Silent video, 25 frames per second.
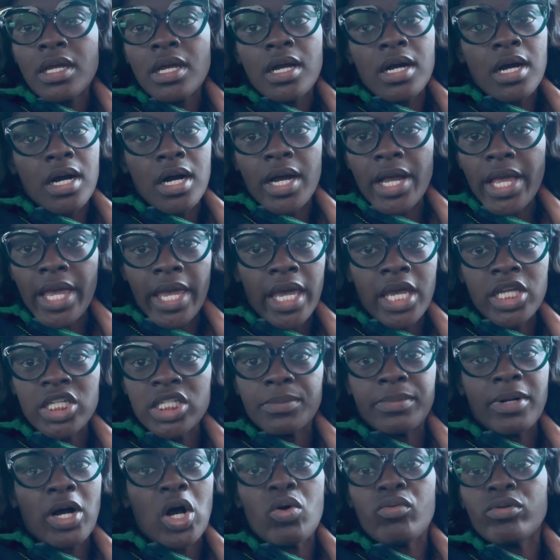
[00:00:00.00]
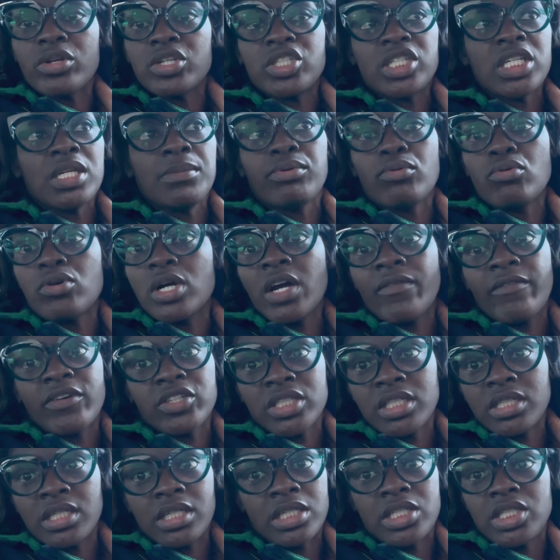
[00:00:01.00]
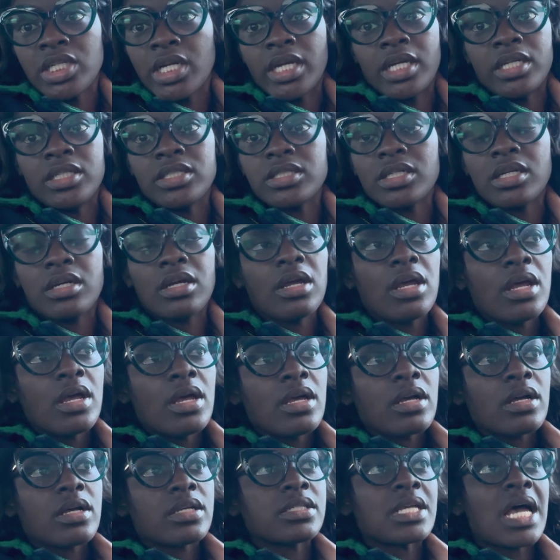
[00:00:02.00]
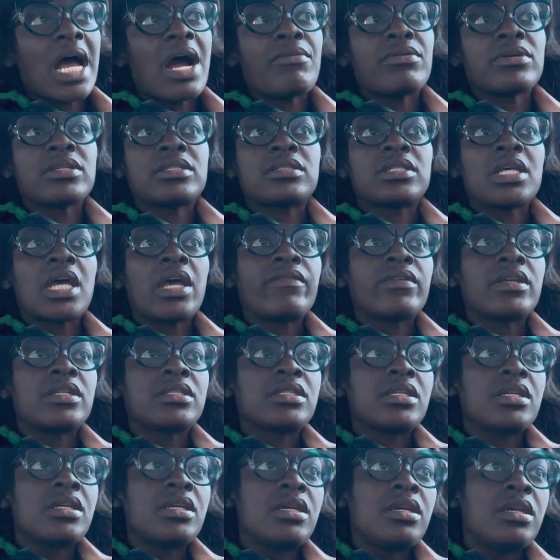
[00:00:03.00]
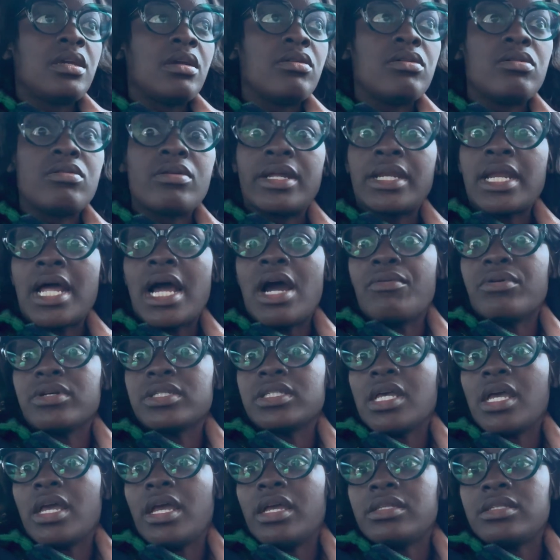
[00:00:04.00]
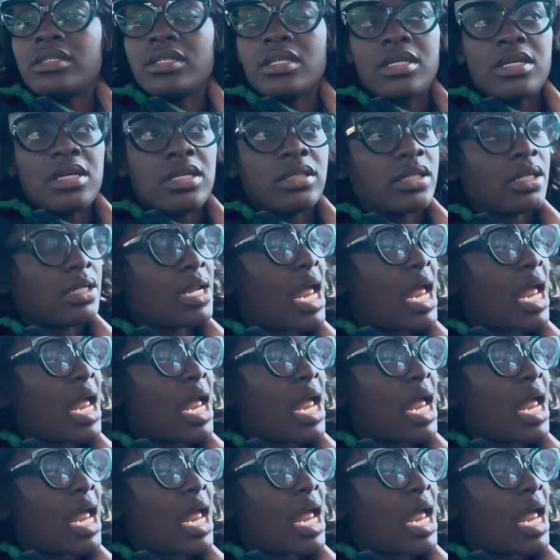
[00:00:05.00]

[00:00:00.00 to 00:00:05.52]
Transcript: her age about when she broke her virginity changed. Because I was 17, and I was 18, then